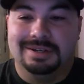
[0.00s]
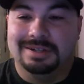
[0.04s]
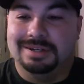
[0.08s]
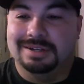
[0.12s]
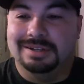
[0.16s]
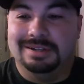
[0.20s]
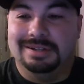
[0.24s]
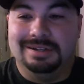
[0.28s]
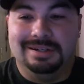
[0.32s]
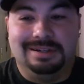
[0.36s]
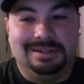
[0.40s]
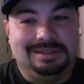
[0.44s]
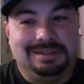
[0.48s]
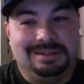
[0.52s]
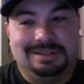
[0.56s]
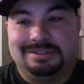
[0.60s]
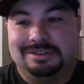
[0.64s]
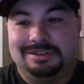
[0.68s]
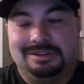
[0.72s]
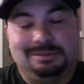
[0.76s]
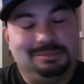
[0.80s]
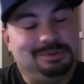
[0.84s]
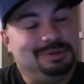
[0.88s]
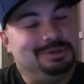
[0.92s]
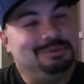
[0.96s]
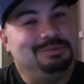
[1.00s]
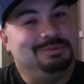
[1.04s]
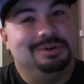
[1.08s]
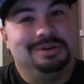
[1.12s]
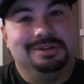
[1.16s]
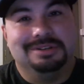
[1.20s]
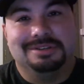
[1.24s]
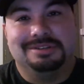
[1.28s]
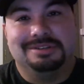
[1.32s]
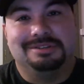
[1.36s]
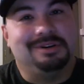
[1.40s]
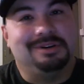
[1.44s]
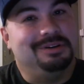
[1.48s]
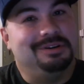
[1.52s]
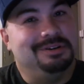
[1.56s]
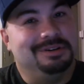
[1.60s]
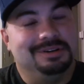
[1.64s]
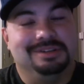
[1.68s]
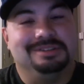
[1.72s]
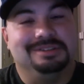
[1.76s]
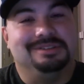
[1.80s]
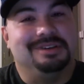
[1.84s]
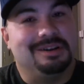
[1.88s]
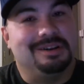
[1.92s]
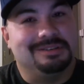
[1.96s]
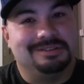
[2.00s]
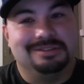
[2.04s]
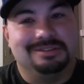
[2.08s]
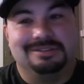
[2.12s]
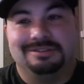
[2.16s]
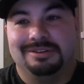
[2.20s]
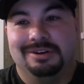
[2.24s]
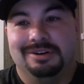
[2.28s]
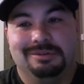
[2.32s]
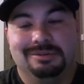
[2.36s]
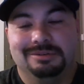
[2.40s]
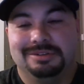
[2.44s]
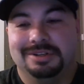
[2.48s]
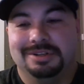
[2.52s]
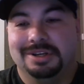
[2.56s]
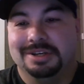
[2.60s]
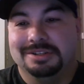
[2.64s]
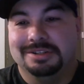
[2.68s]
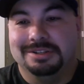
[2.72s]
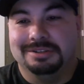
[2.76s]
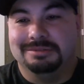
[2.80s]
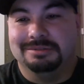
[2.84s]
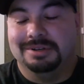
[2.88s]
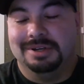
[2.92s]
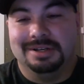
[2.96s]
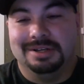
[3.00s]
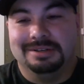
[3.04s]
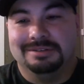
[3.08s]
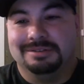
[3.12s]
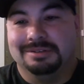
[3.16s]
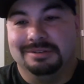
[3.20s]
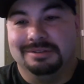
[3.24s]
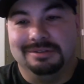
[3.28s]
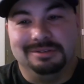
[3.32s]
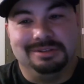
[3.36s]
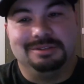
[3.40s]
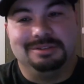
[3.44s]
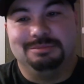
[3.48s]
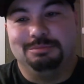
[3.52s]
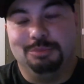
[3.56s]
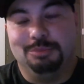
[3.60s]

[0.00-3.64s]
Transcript: uh, that's gonna be one start exhausted starting rotation, man. So this